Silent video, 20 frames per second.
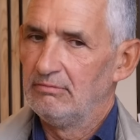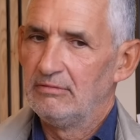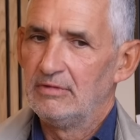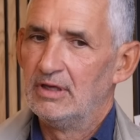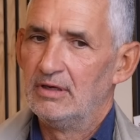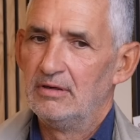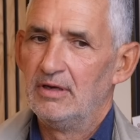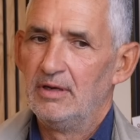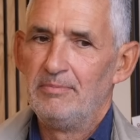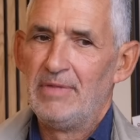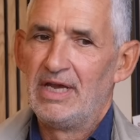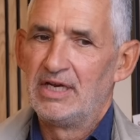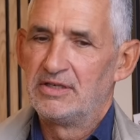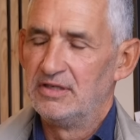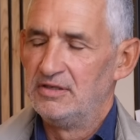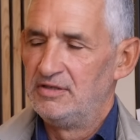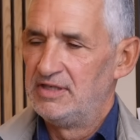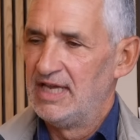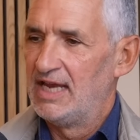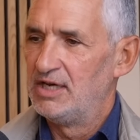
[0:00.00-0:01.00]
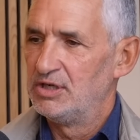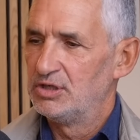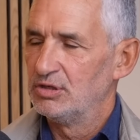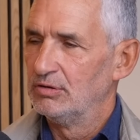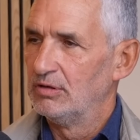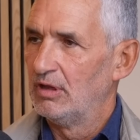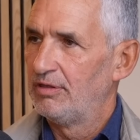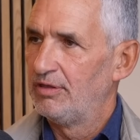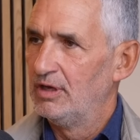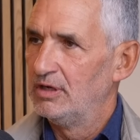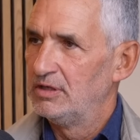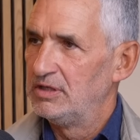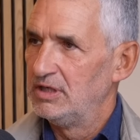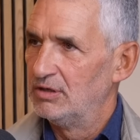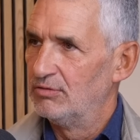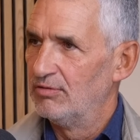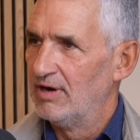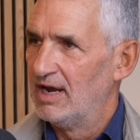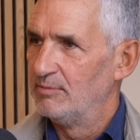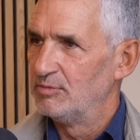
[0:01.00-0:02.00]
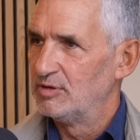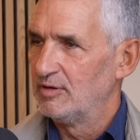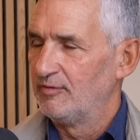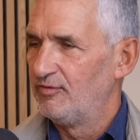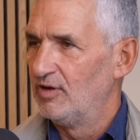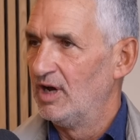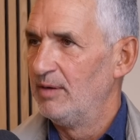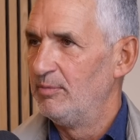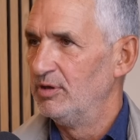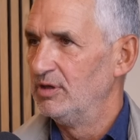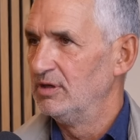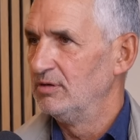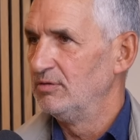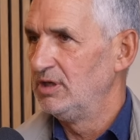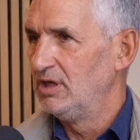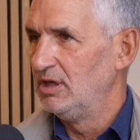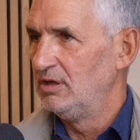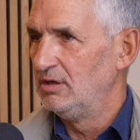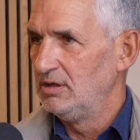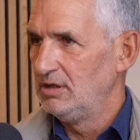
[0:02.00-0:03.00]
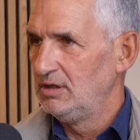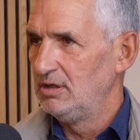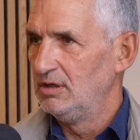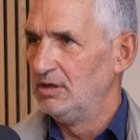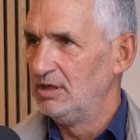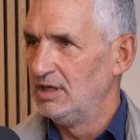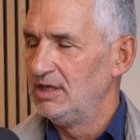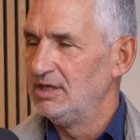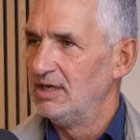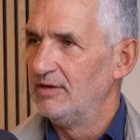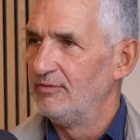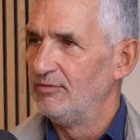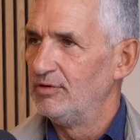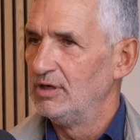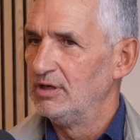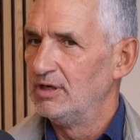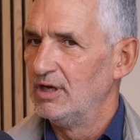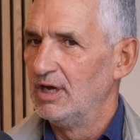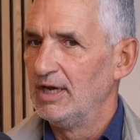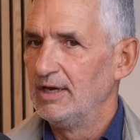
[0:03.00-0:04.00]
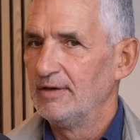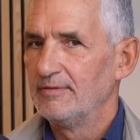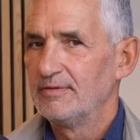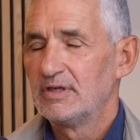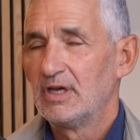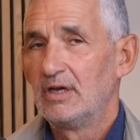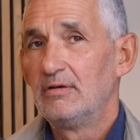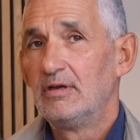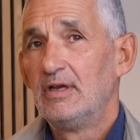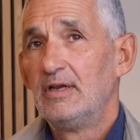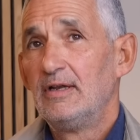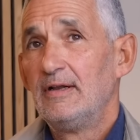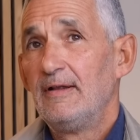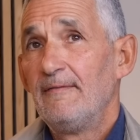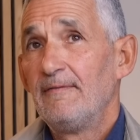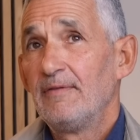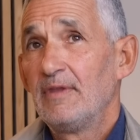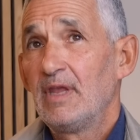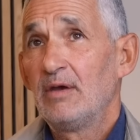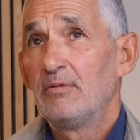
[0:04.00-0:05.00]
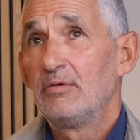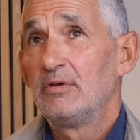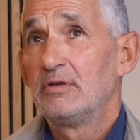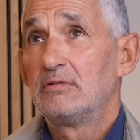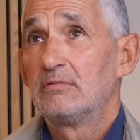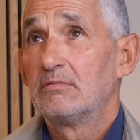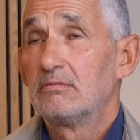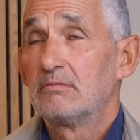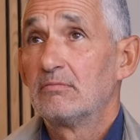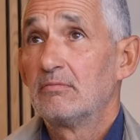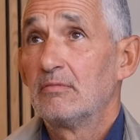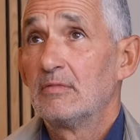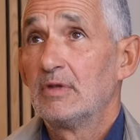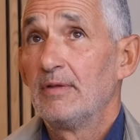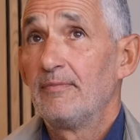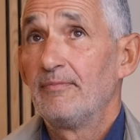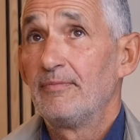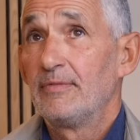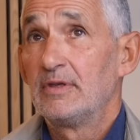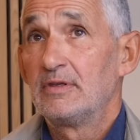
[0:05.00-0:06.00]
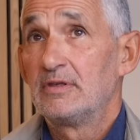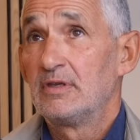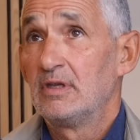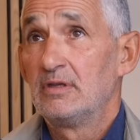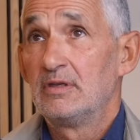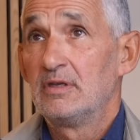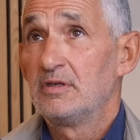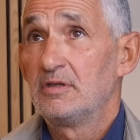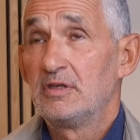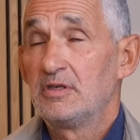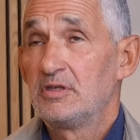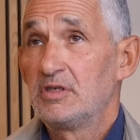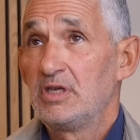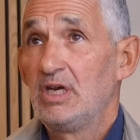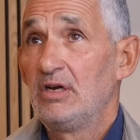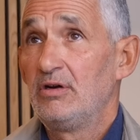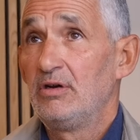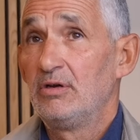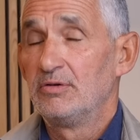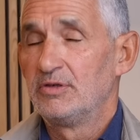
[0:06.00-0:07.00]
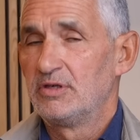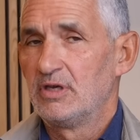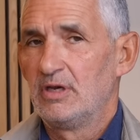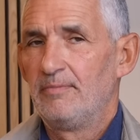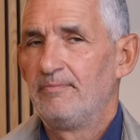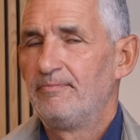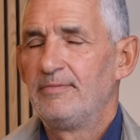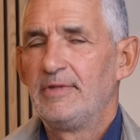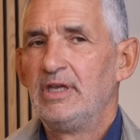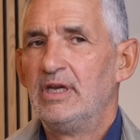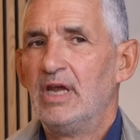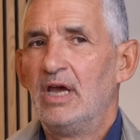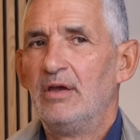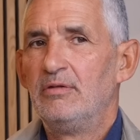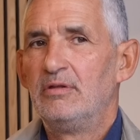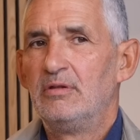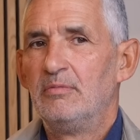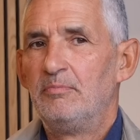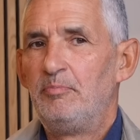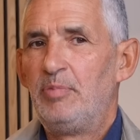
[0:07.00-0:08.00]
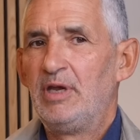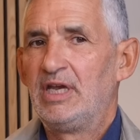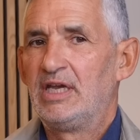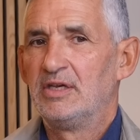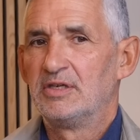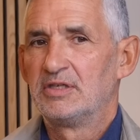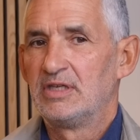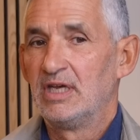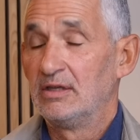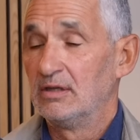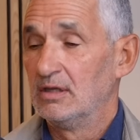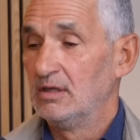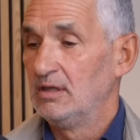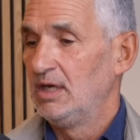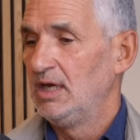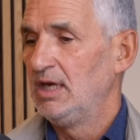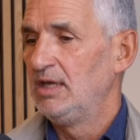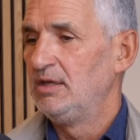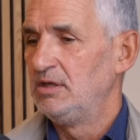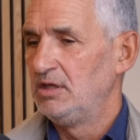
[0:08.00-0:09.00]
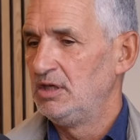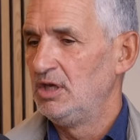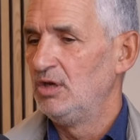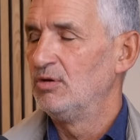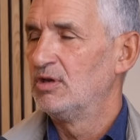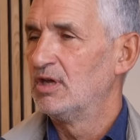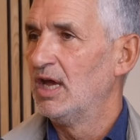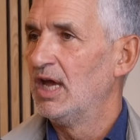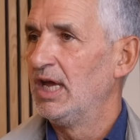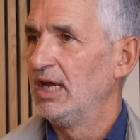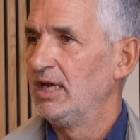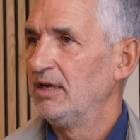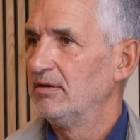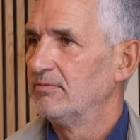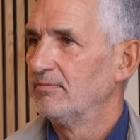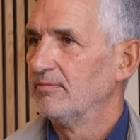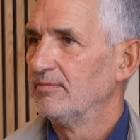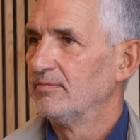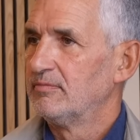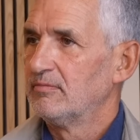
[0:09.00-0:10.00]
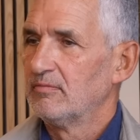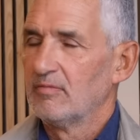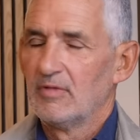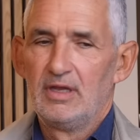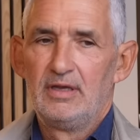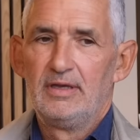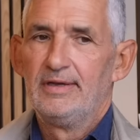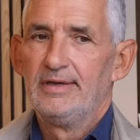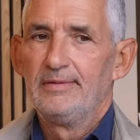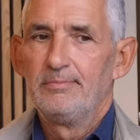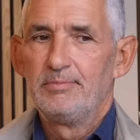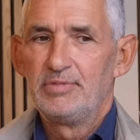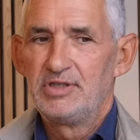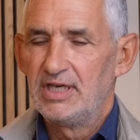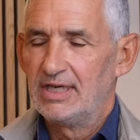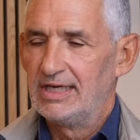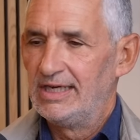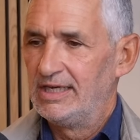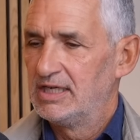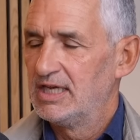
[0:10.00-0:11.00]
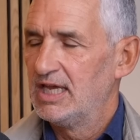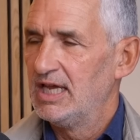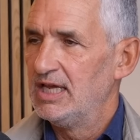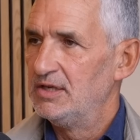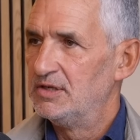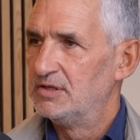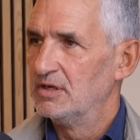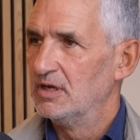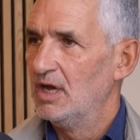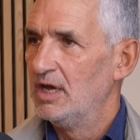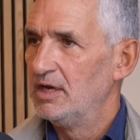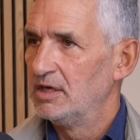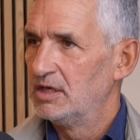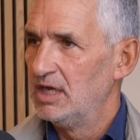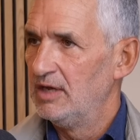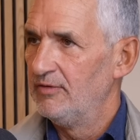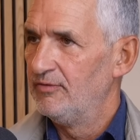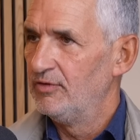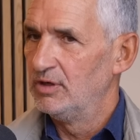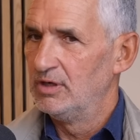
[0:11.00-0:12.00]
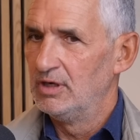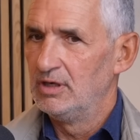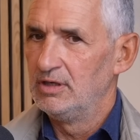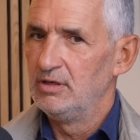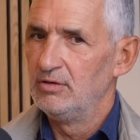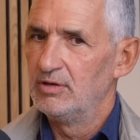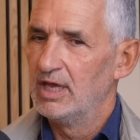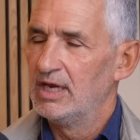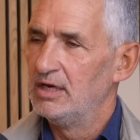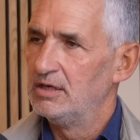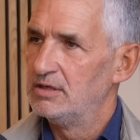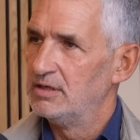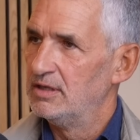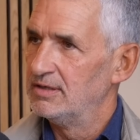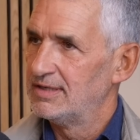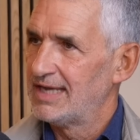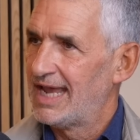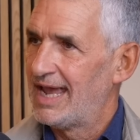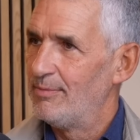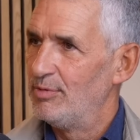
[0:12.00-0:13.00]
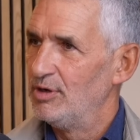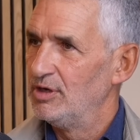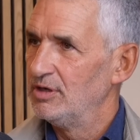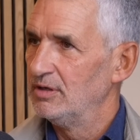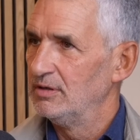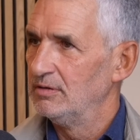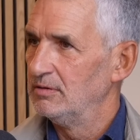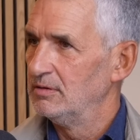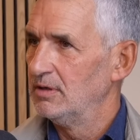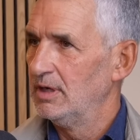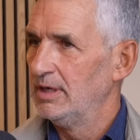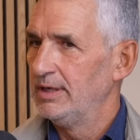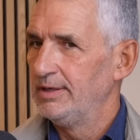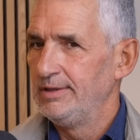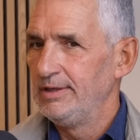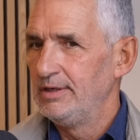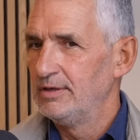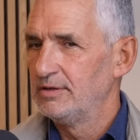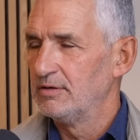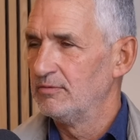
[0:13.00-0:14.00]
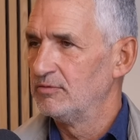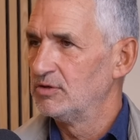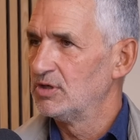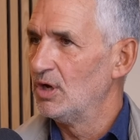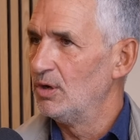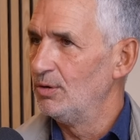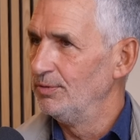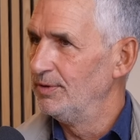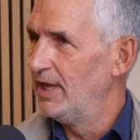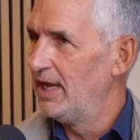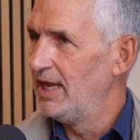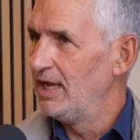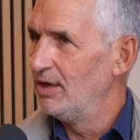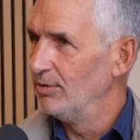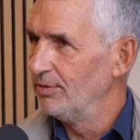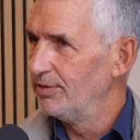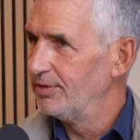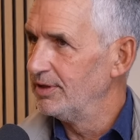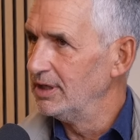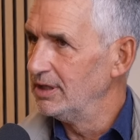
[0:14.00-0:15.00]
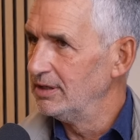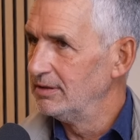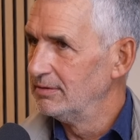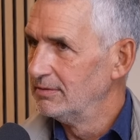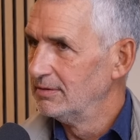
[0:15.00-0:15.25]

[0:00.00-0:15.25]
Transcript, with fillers: that makes a dent on the 30 grams of fiber that you, you need every day. So that was, so the, the cereals are, you know, the biggest thing in the UK, particularly kids are, given and you get into this habit and, and you're sort of told they're healthy.